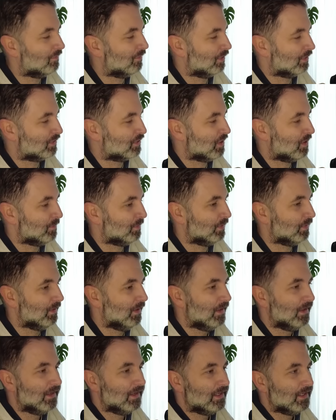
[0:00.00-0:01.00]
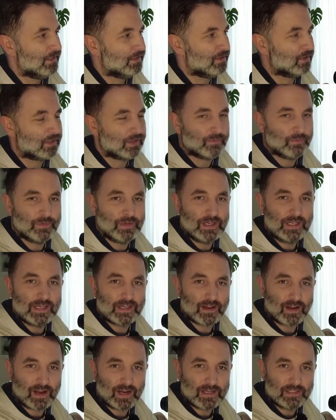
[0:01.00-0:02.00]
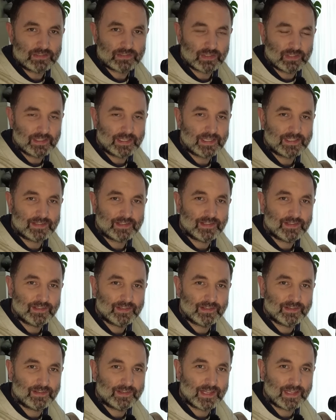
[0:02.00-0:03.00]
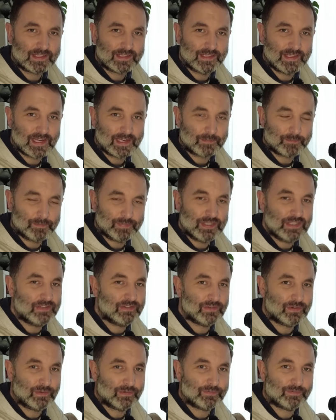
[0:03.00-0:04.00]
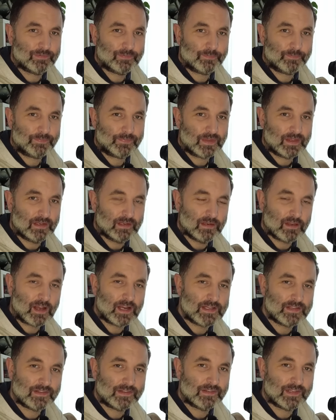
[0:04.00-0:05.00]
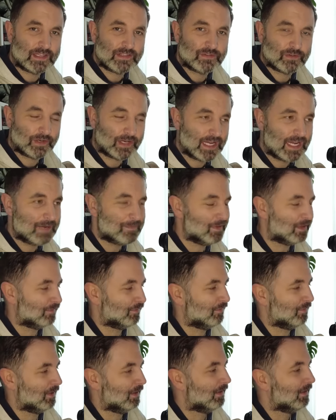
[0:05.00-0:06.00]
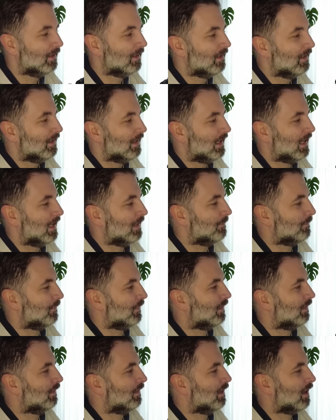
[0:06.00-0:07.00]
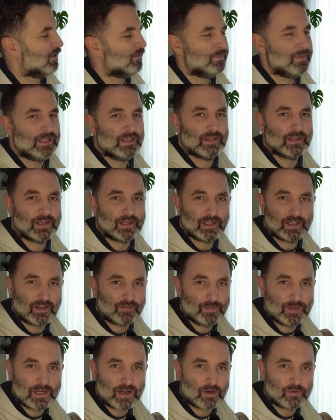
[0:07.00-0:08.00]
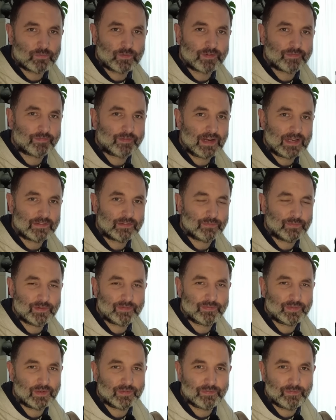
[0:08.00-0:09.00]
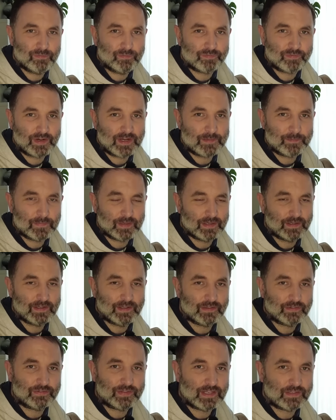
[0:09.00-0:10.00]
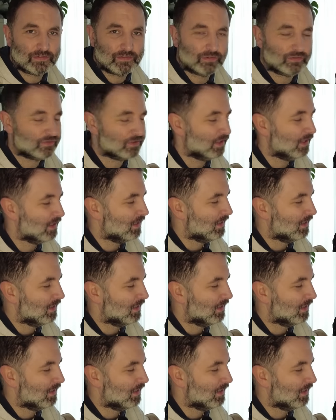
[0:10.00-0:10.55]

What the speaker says: for example, you can really isolate that piece of light that you're aiming for. And I've been out with friends with full frame sensors,